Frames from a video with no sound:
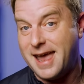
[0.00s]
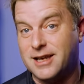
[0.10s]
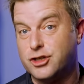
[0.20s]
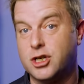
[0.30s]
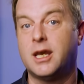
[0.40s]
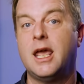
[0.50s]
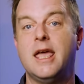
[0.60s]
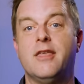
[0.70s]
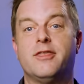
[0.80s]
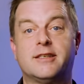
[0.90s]
engine
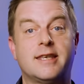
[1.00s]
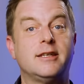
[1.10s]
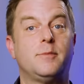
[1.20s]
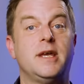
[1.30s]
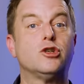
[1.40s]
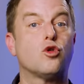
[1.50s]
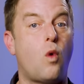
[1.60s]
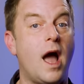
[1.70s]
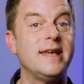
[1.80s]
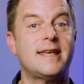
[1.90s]
that's said to be
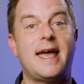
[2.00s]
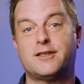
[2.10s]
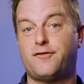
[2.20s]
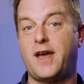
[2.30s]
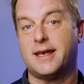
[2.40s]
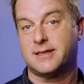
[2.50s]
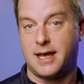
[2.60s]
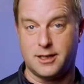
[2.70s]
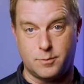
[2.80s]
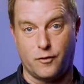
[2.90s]
twice as fast
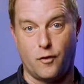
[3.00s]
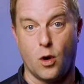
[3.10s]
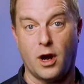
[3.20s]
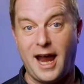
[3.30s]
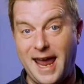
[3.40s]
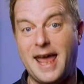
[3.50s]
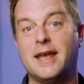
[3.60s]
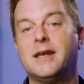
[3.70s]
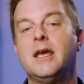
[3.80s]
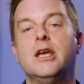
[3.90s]
as before
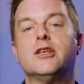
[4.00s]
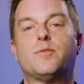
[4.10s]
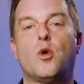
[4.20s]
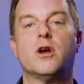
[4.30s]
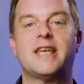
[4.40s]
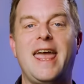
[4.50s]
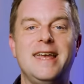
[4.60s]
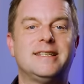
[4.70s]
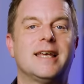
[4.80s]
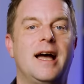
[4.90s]
and sports
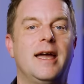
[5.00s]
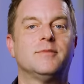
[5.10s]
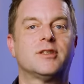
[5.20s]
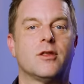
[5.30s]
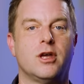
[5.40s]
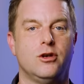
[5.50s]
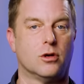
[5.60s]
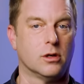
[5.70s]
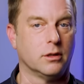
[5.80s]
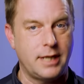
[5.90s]
8 times the
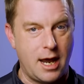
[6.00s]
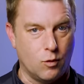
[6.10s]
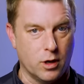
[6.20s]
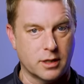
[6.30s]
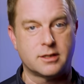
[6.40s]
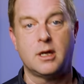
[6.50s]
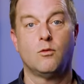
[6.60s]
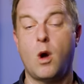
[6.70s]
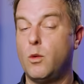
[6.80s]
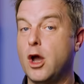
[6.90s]
neural networks.
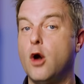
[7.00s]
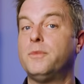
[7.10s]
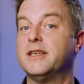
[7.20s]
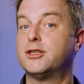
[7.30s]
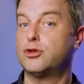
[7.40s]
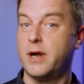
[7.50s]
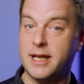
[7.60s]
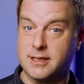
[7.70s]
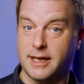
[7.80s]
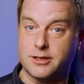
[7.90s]
What we hope this
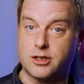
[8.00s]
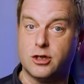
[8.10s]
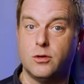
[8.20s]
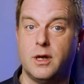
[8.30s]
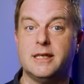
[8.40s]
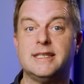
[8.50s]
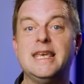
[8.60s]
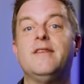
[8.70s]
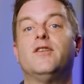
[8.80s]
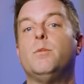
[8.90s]
translates to is
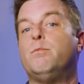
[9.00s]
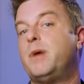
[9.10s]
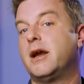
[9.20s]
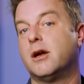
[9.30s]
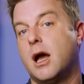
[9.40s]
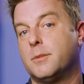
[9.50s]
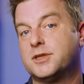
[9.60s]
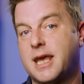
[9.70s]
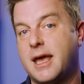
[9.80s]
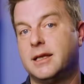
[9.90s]
even better
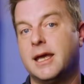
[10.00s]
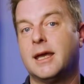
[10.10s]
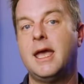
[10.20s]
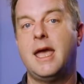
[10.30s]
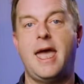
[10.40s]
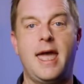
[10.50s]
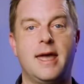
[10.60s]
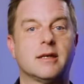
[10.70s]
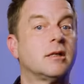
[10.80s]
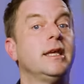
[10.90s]
upscaling
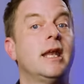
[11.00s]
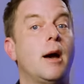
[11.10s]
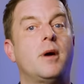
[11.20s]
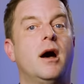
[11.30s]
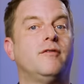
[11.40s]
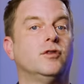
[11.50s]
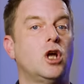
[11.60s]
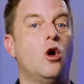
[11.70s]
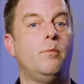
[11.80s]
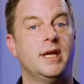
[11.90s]
and cleanup of
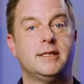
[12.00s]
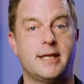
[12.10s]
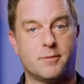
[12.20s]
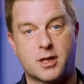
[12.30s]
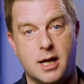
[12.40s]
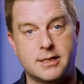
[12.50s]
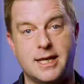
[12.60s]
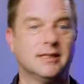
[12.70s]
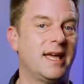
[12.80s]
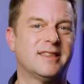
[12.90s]
low bit depth
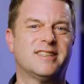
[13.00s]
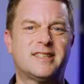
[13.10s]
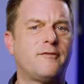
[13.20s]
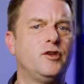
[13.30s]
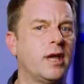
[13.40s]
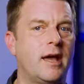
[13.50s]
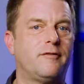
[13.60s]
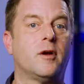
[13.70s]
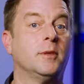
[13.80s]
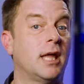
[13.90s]
content, like the stuff you get
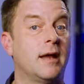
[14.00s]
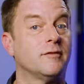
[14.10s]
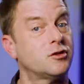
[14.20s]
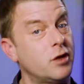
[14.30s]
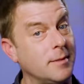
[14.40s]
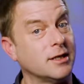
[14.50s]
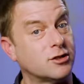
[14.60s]
from a lot of streaming